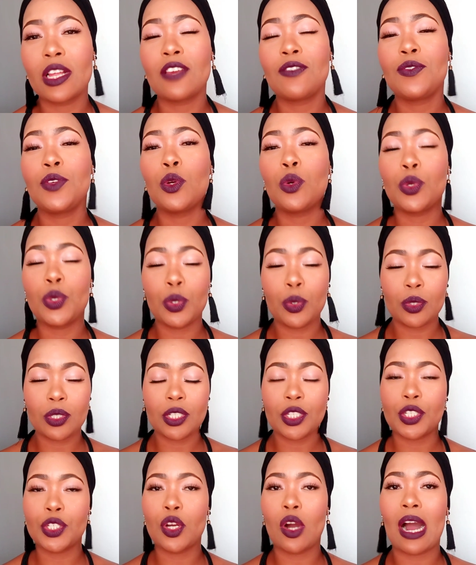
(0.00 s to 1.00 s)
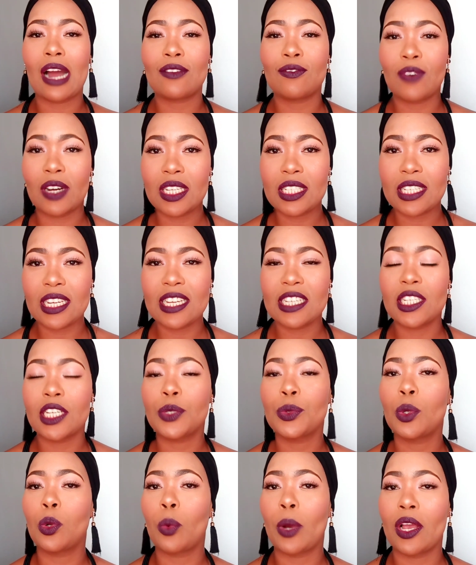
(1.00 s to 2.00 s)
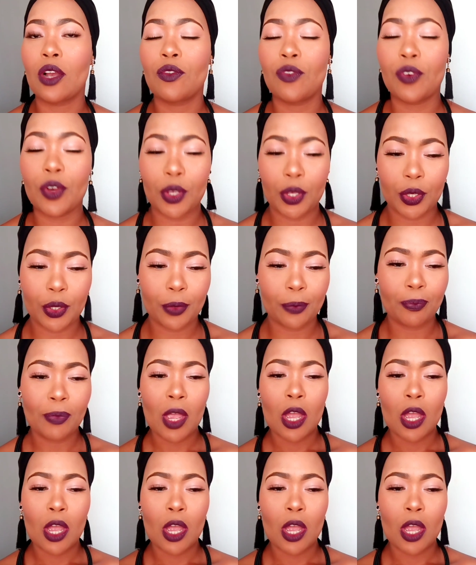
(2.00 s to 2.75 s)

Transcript: If you use it to your advantage, it will work for you.